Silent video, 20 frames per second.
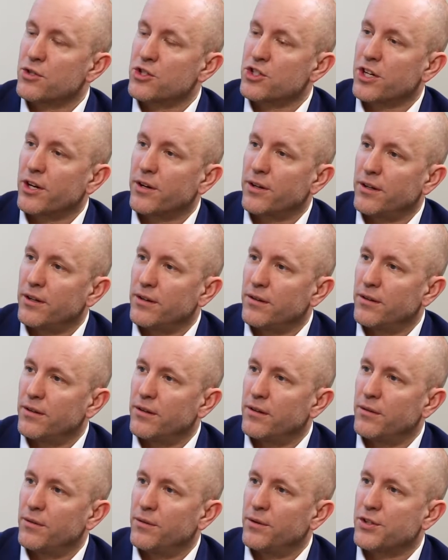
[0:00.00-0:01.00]
so Sherritt,
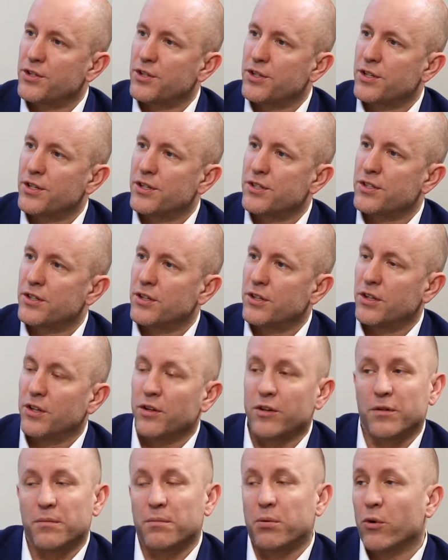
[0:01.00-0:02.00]
mm-hmm. which is an
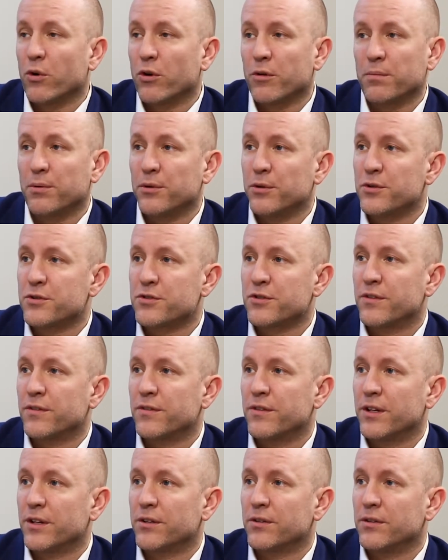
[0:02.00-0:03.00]
important producer
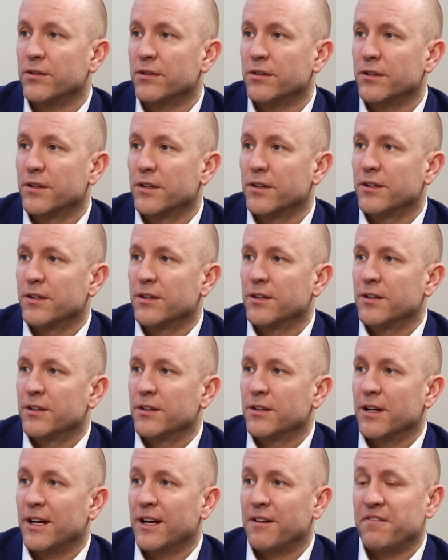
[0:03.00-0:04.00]
of nickel. Mm-hmm.
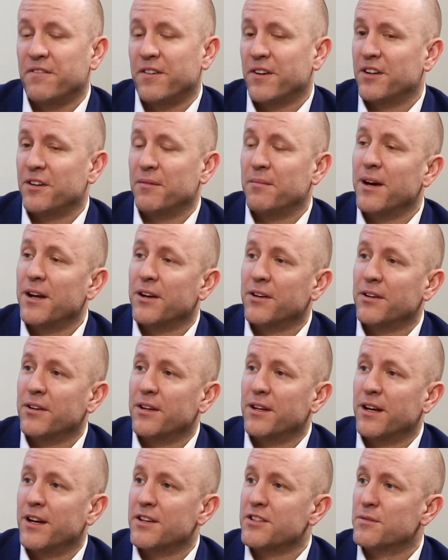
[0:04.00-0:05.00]

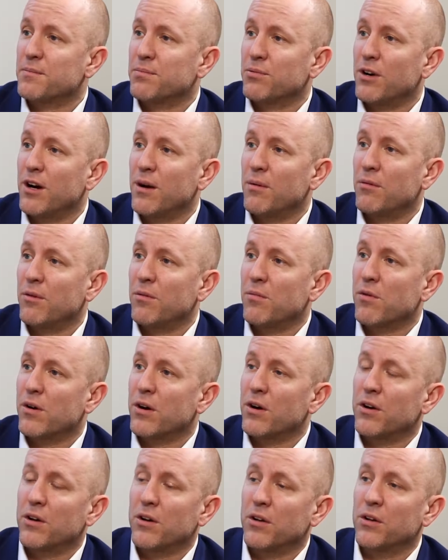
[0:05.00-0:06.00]
Fundamentally has a problem
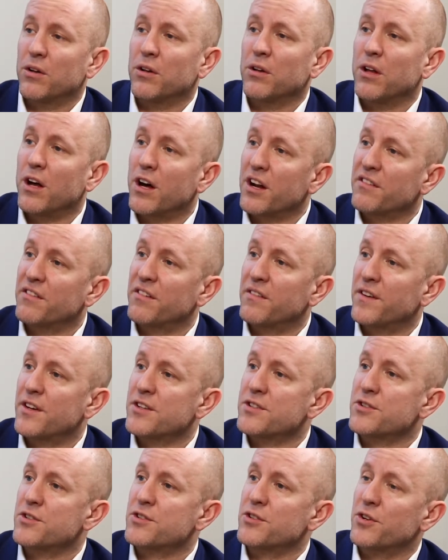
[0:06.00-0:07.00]
where a lot of
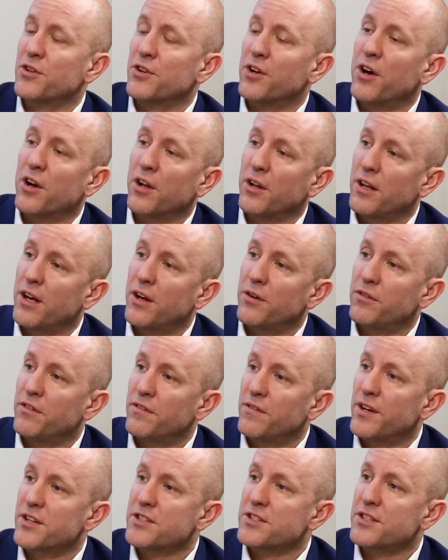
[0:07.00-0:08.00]
investors are not allowed to
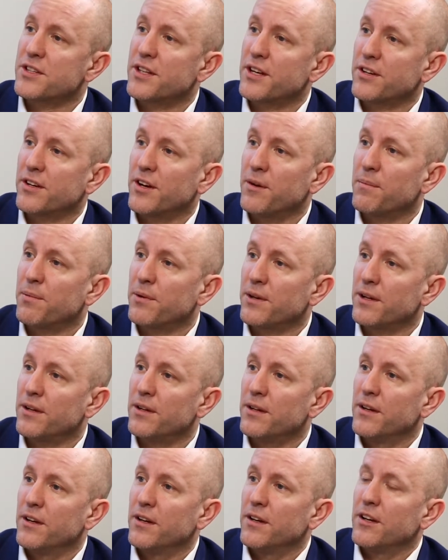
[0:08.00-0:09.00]
invest in that
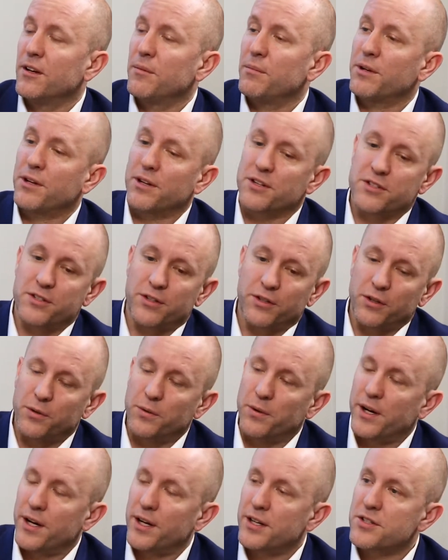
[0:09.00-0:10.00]
company mm-hmm. because they're
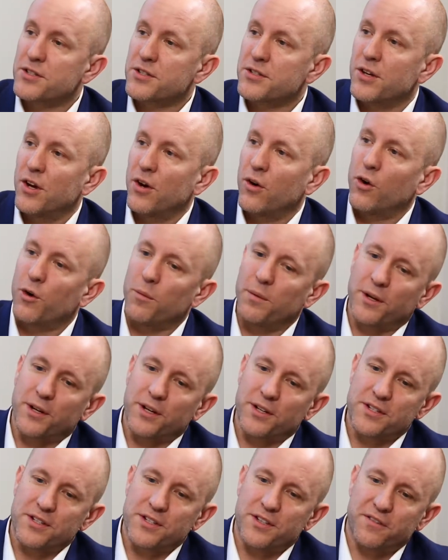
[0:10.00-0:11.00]
US yeah. or
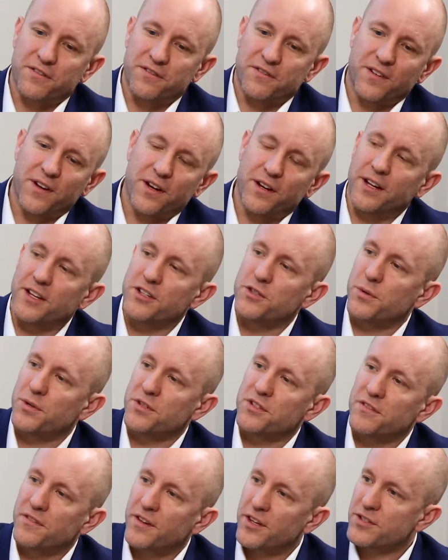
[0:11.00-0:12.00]
because the fund has
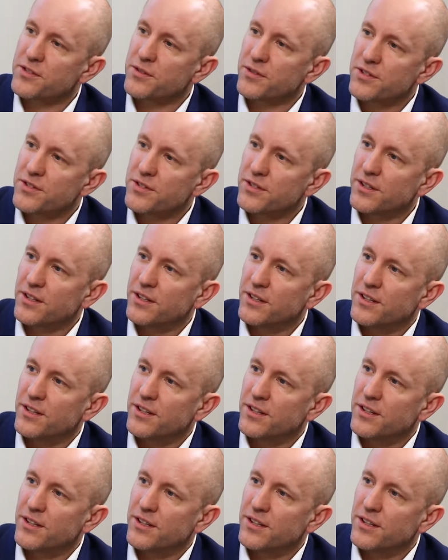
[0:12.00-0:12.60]
US investors.